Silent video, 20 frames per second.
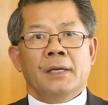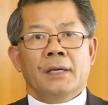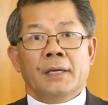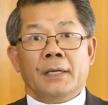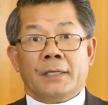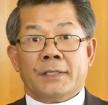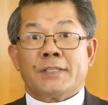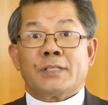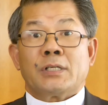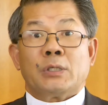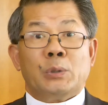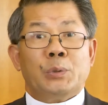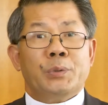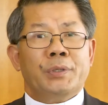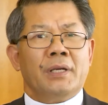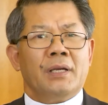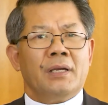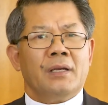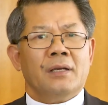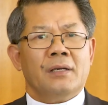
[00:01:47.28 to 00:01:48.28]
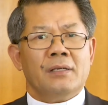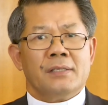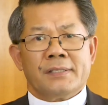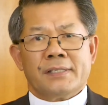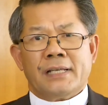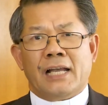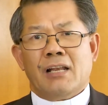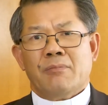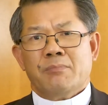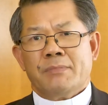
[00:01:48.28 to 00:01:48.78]
Excluding
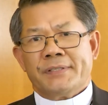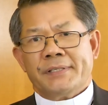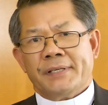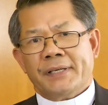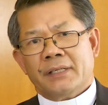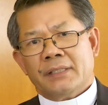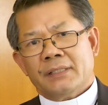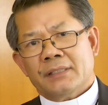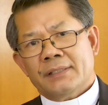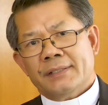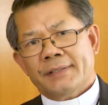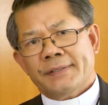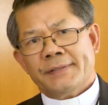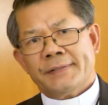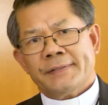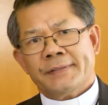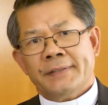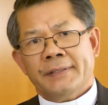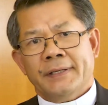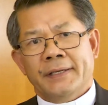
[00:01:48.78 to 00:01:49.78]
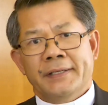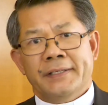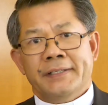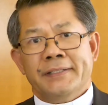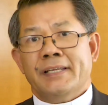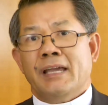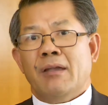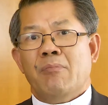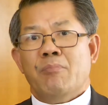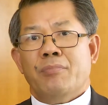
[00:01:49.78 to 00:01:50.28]
asylum seekers
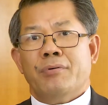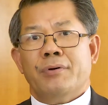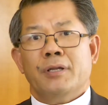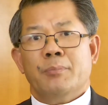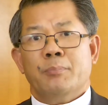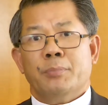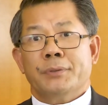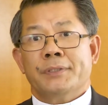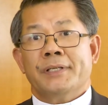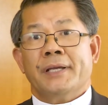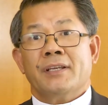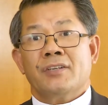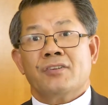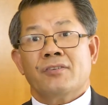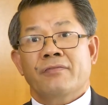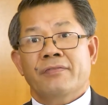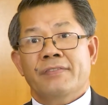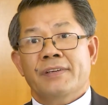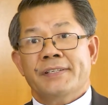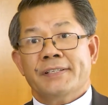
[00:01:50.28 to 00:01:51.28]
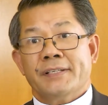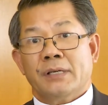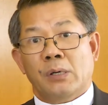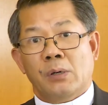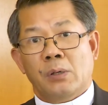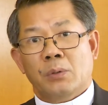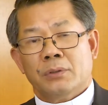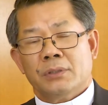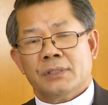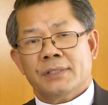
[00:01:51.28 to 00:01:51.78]
and temporary protection visa
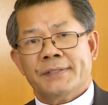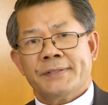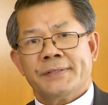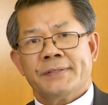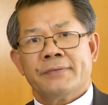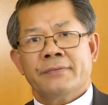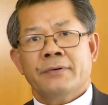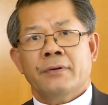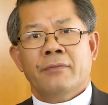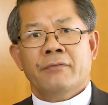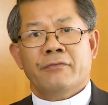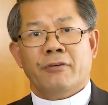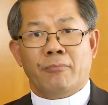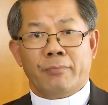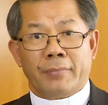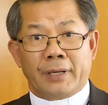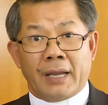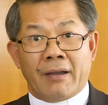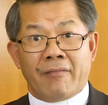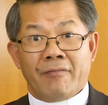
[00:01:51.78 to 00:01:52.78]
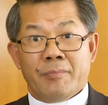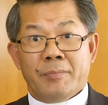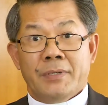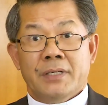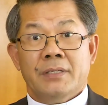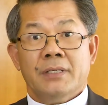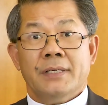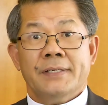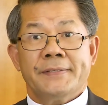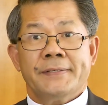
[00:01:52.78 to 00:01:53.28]
holders from
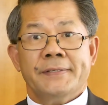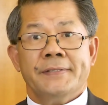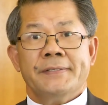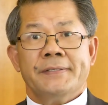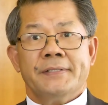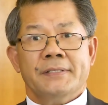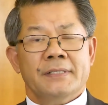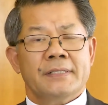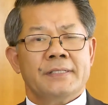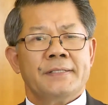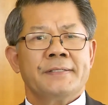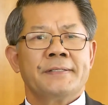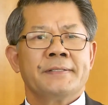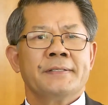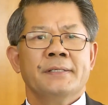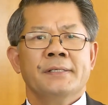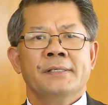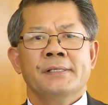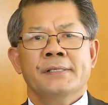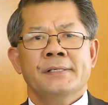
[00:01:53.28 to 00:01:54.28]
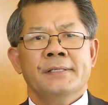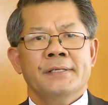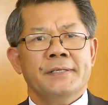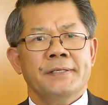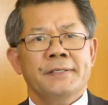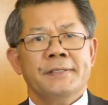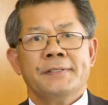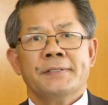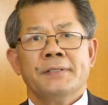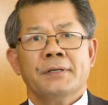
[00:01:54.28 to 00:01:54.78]
government assistance
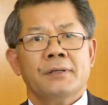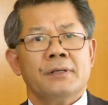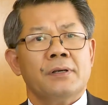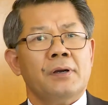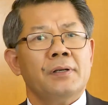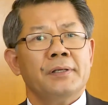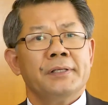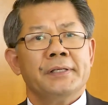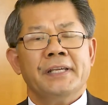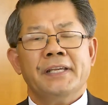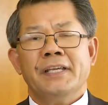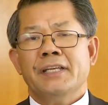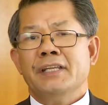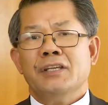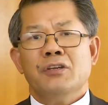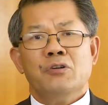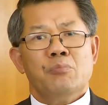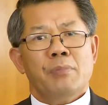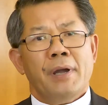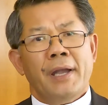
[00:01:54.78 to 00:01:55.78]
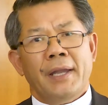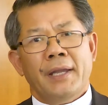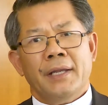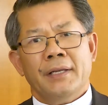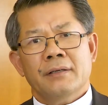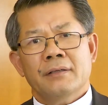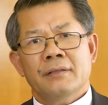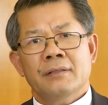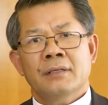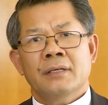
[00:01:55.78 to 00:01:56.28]
is not only
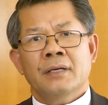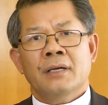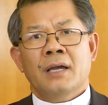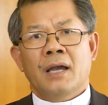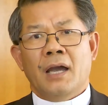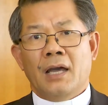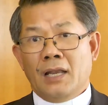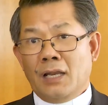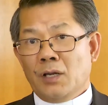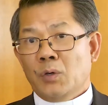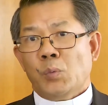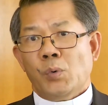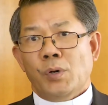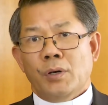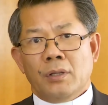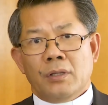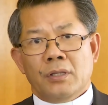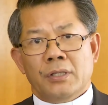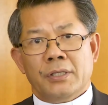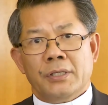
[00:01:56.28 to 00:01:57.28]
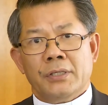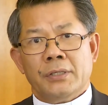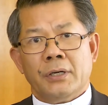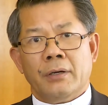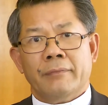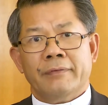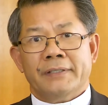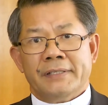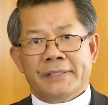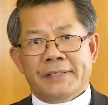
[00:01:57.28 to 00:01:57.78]
inhumane and unworthy
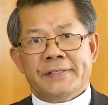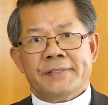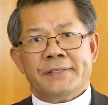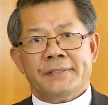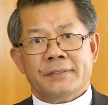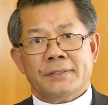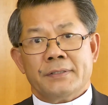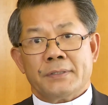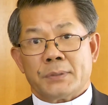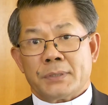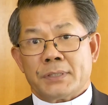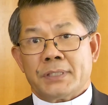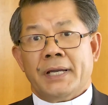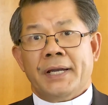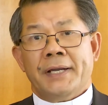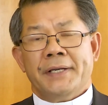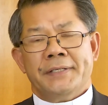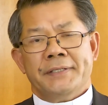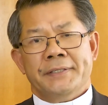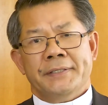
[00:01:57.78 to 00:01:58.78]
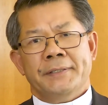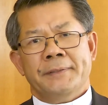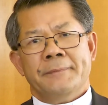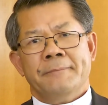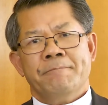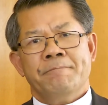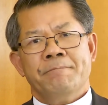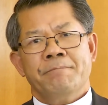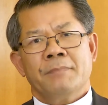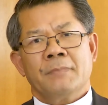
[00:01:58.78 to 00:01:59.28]
of a decent society,
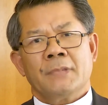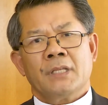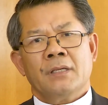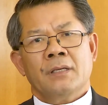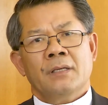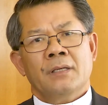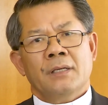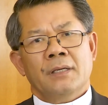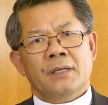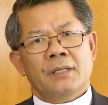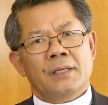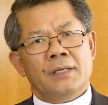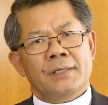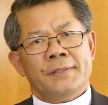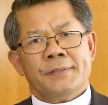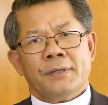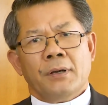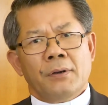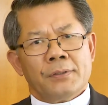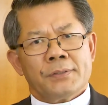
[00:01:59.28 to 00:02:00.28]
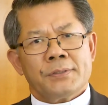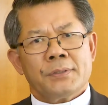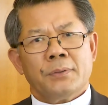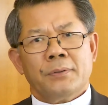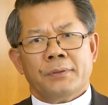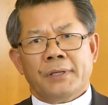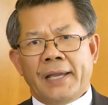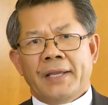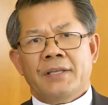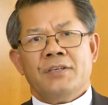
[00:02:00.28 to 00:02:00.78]
it is
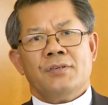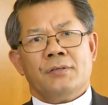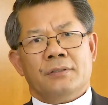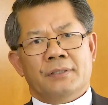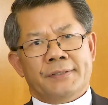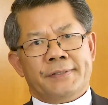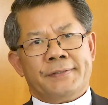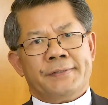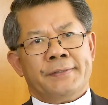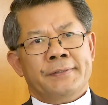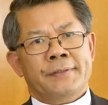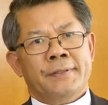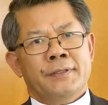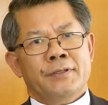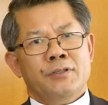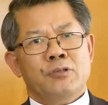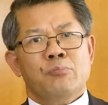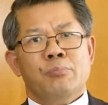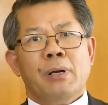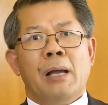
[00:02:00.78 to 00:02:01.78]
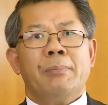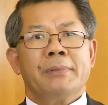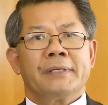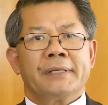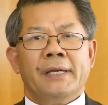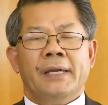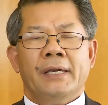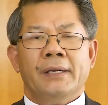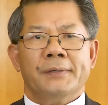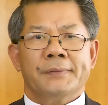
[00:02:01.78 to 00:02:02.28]
also dangerous to
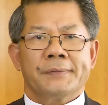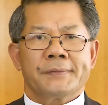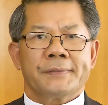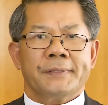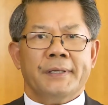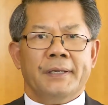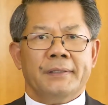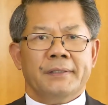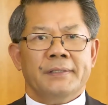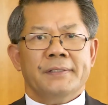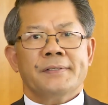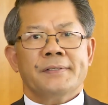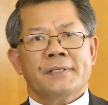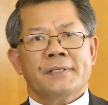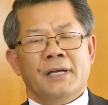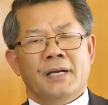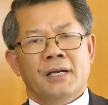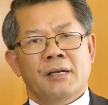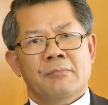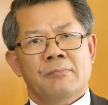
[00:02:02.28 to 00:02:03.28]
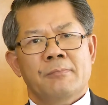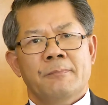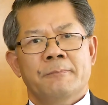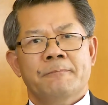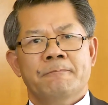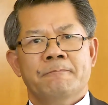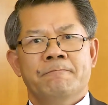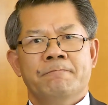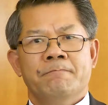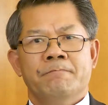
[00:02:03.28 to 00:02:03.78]
public health at time.
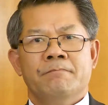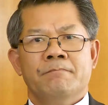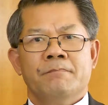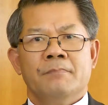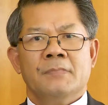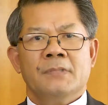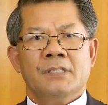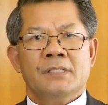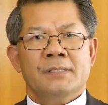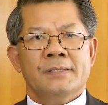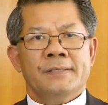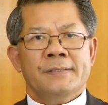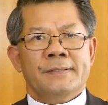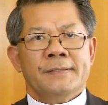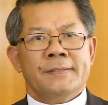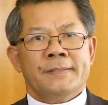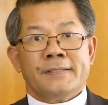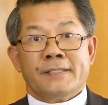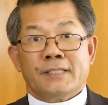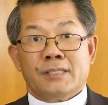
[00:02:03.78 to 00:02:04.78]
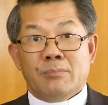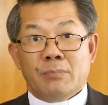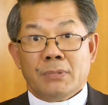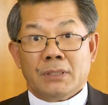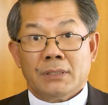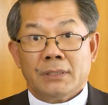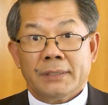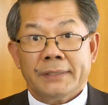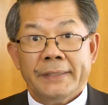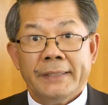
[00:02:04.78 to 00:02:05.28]

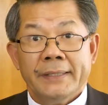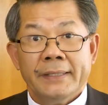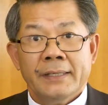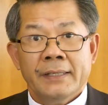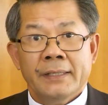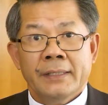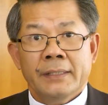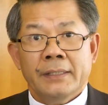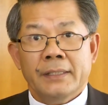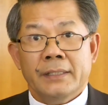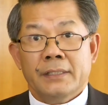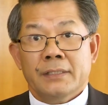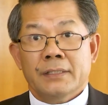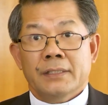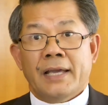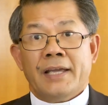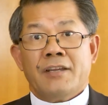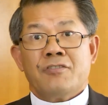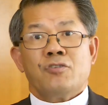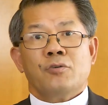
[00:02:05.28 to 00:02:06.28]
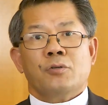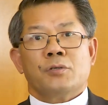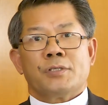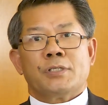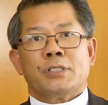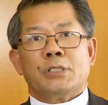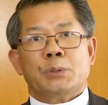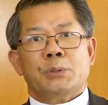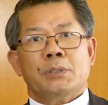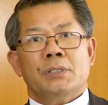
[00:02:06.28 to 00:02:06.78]
Similarly, international
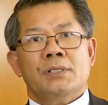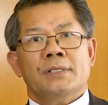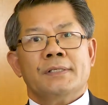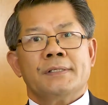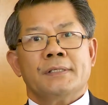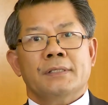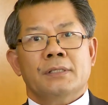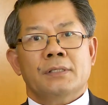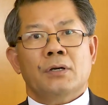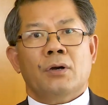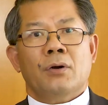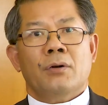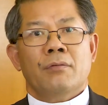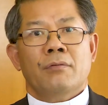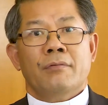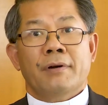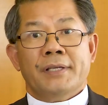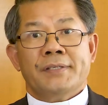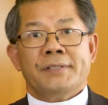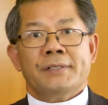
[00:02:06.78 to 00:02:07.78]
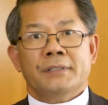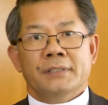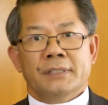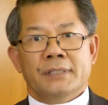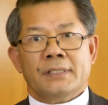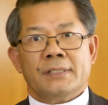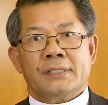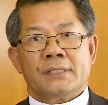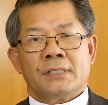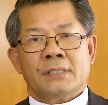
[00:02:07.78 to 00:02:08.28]
students and
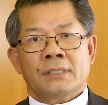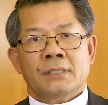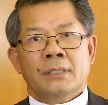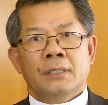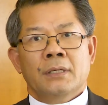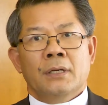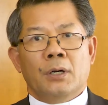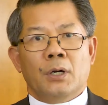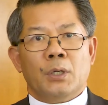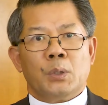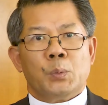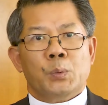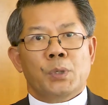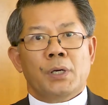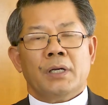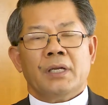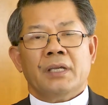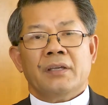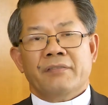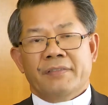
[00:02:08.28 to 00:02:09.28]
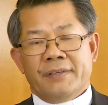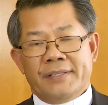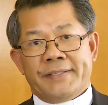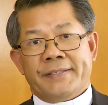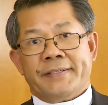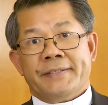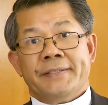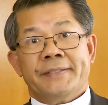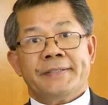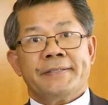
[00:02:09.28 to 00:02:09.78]
non-residents on working
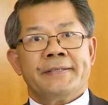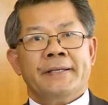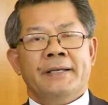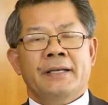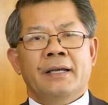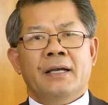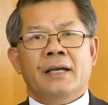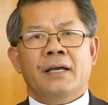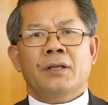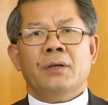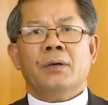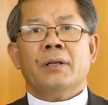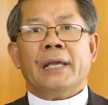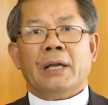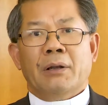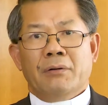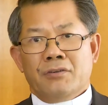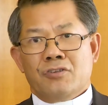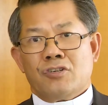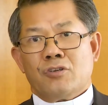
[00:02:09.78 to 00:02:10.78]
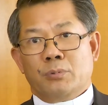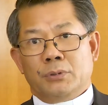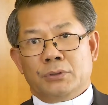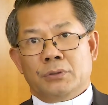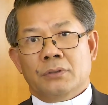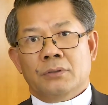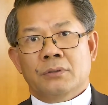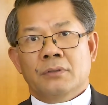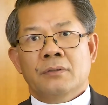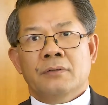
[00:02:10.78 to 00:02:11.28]
visas are not
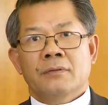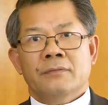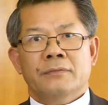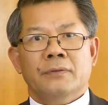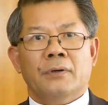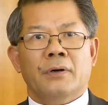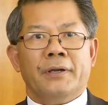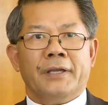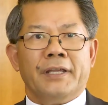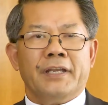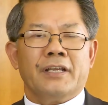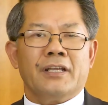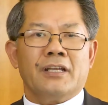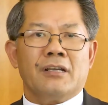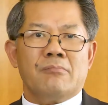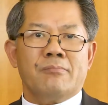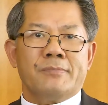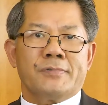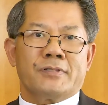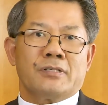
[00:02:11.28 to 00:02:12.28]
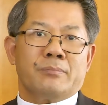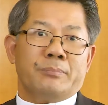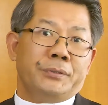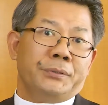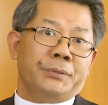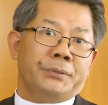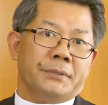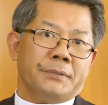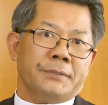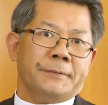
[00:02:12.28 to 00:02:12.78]
eligible for income
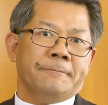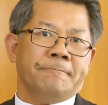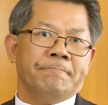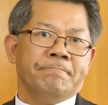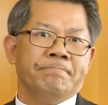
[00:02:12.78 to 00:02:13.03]
support.